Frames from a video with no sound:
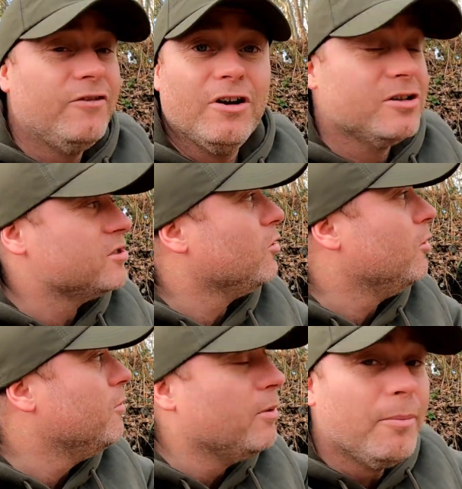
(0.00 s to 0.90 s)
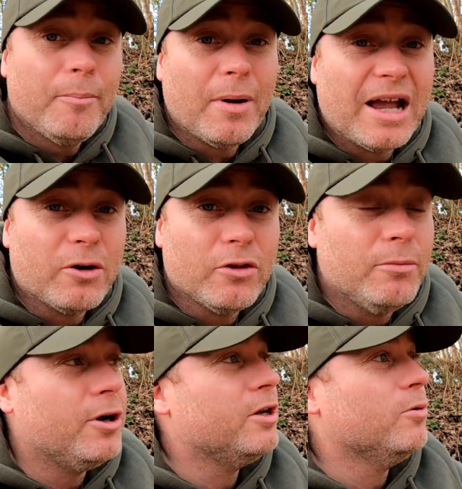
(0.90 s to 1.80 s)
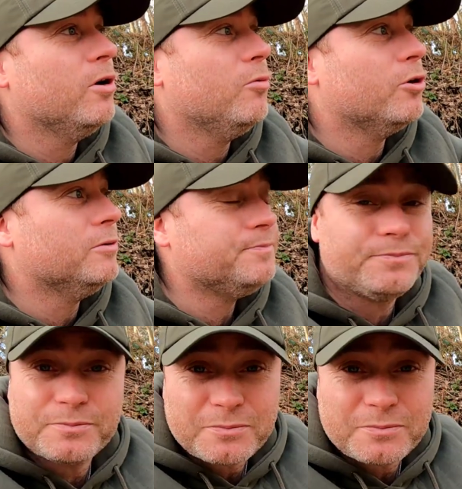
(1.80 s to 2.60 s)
Third time, bang on the money where I want it.